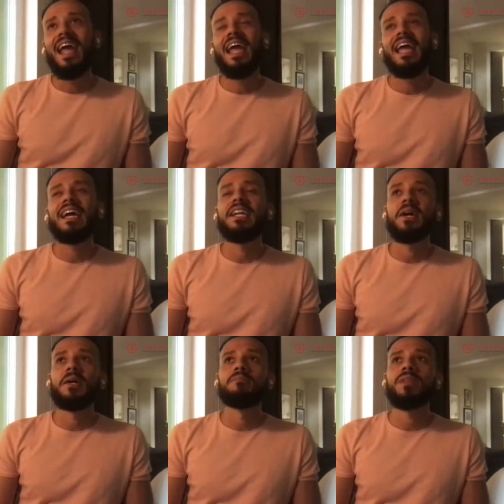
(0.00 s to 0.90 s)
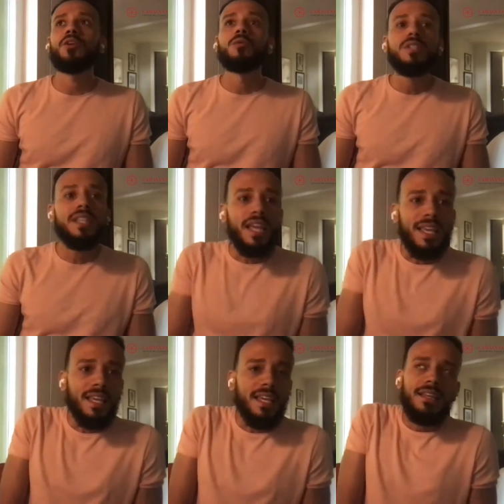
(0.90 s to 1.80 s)
And,
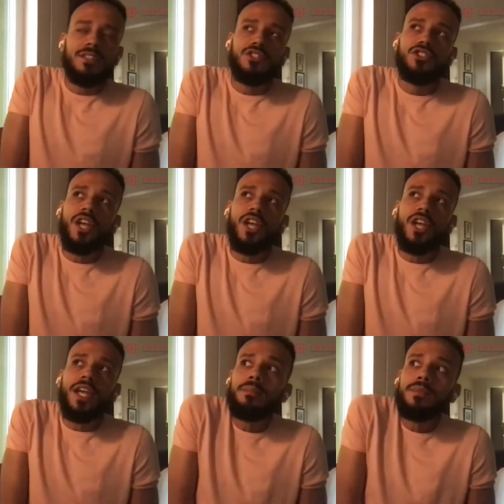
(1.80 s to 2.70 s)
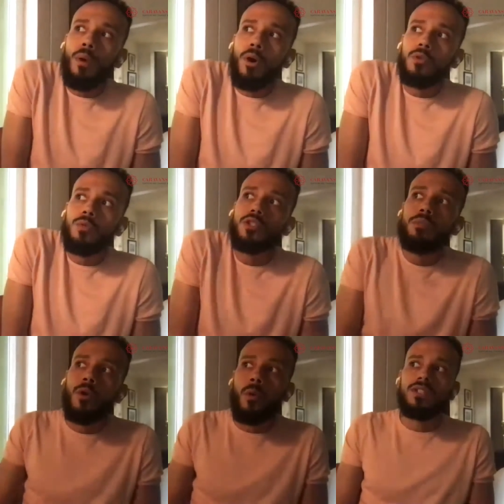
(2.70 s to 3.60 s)
James Baldwin
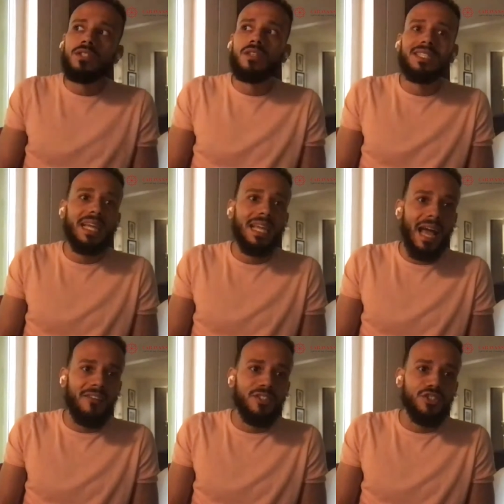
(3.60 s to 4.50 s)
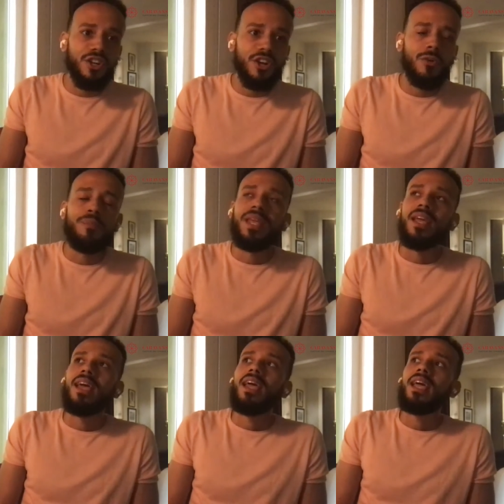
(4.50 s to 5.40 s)
spoke once on the Dick Cavett show,
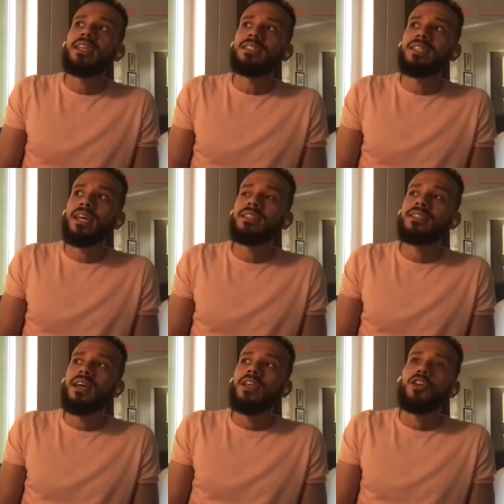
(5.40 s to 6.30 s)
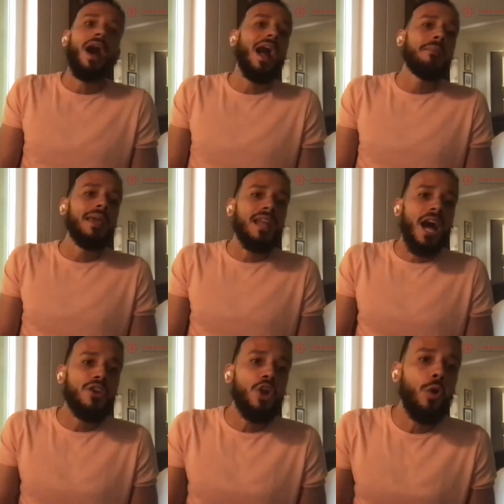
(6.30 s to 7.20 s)
and he says, I may
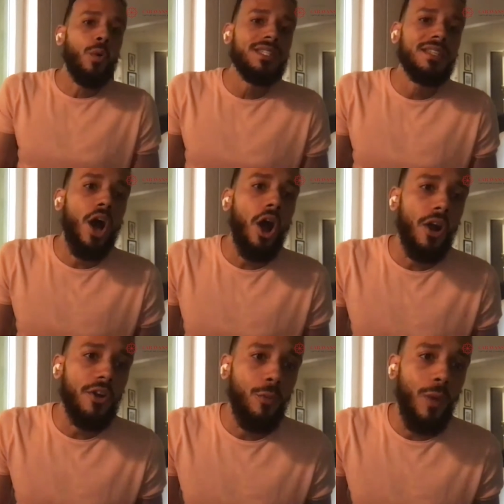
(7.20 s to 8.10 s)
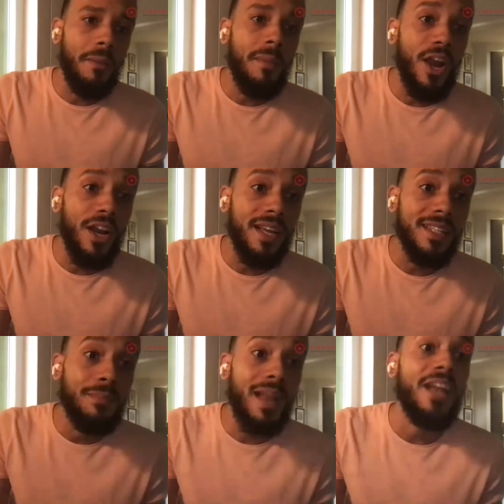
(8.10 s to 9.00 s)
not know what's in the heart of white
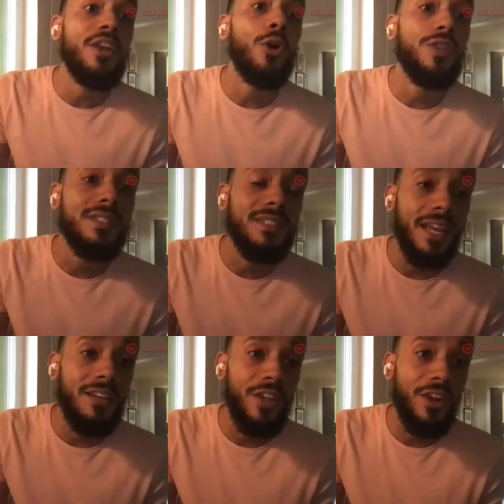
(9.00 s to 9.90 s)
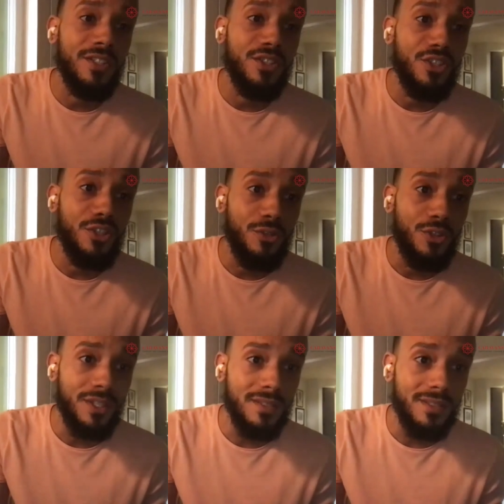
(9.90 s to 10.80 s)
Americans, but I know the state of their
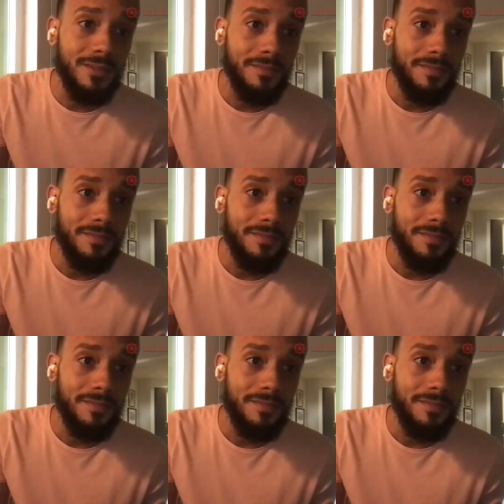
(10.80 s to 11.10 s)
institutions.